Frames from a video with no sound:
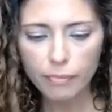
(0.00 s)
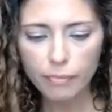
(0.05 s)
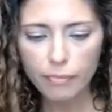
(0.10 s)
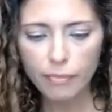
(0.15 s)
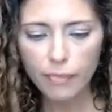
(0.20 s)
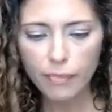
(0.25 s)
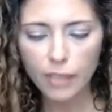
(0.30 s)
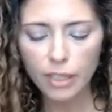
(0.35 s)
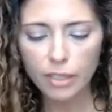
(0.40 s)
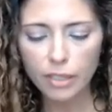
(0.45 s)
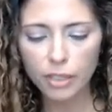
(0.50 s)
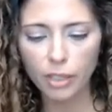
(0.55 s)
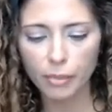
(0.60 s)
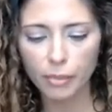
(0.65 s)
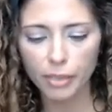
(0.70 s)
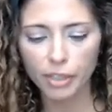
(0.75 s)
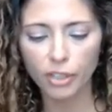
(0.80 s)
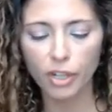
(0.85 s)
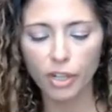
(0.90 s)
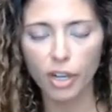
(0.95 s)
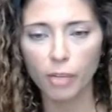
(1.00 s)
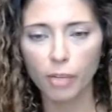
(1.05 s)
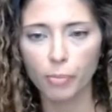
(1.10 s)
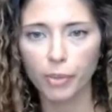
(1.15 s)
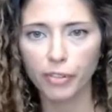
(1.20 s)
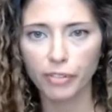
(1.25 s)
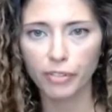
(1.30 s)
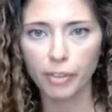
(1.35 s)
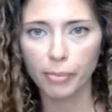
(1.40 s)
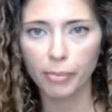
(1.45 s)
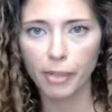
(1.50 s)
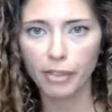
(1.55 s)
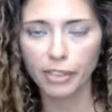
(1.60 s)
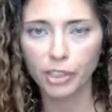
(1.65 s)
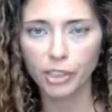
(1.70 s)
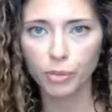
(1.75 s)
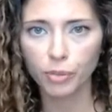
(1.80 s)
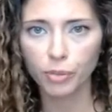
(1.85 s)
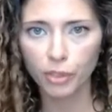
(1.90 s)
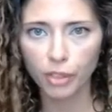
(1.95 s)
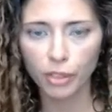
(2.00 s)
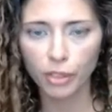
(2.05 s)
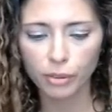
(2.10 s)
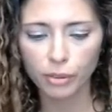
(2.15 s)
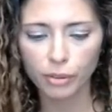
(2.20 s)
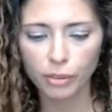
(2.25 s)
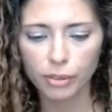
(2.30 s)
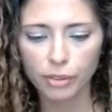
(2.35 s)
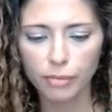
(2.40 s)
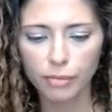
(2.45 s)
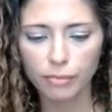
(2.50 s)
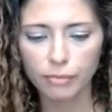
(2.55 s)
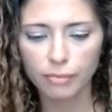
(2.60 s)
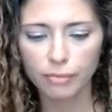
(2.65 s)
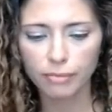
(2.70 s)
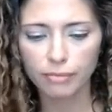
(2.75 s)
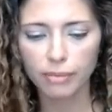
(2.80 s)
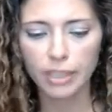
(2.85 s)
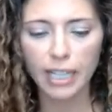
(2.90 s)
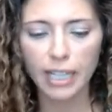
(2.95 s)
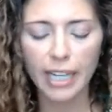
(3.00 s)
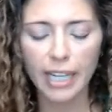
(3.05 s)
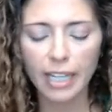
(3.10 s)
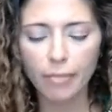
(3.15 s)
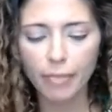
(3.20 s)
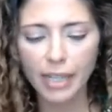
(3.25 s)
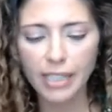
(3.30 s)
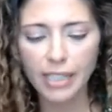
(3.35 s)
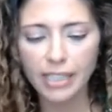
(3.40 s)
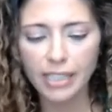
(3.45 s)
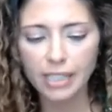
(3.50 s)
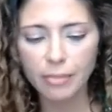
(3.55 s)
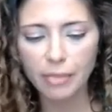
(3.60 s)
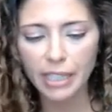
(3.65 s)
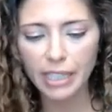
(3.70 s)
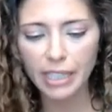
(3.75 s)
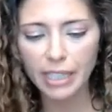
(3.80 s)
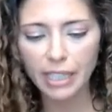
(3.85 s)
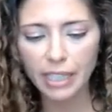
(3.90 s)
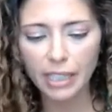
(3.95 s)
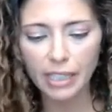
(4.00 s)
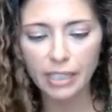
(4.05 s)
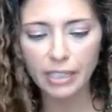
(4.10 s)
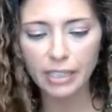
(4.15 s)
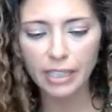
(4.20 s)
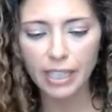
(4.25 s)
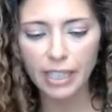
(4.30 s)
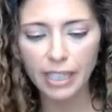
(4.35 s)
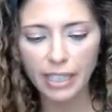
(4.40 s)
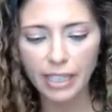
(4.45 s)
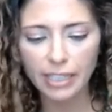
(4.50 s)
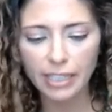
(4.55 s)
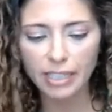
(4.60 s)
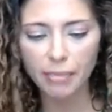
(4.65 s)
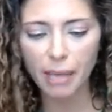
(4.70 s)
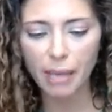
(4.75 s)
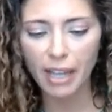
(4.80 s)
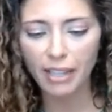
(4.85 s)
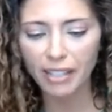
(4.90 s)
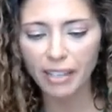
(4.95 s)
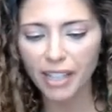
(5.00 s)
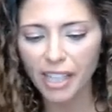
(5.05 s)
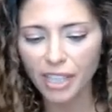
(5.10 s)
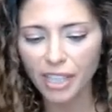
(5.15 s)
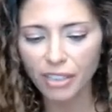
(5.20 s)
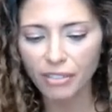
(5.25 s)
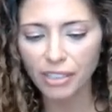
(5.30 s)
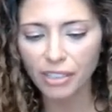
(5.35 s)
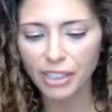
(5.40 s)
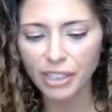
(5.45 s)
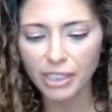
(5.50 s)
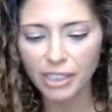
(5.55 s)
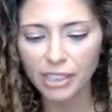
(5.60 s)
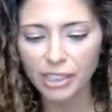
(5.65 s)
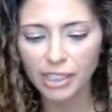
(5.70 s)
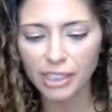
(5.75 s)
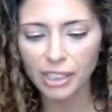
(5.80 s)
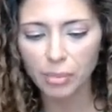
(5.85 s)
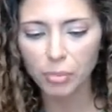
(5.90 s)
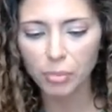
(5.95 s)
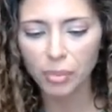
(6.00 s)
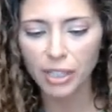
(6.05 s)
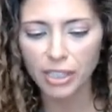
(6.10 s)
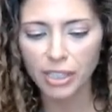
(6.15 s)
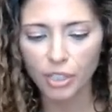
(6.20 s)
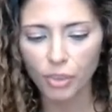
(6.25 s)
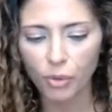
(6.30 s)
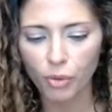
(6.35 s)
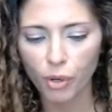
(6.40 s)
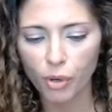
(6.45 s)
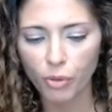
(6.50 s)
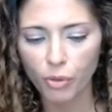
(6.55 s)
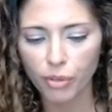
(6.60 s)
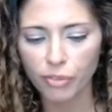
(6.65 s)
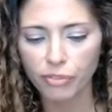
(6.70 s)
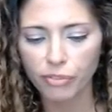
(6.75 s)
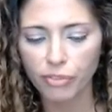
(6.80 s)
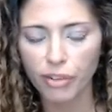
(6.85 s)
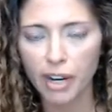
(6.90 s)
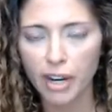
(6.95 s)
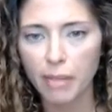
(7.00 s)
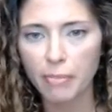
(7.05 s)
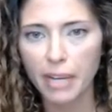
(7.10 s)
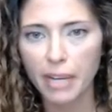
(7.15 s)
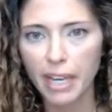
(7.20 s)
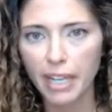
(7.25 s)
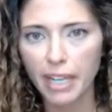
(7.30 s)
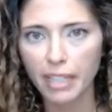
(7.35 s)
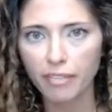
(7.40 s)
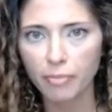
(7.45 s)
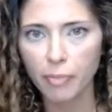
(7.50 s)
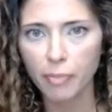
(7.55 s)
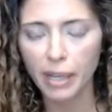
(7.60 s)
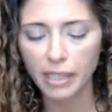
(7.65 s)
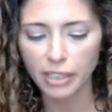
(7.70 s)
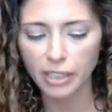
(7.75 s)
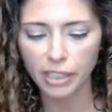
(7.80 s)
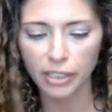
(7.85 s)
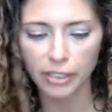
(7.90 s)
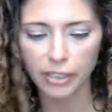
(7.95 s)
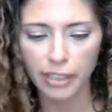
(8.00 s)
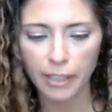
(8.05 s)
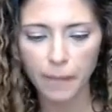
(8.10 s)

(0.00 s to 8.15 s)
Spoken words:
So I'm going to talk briefly about each one of those. An egg-based media contains malachite green to suppress growth of gram-negative bacteria.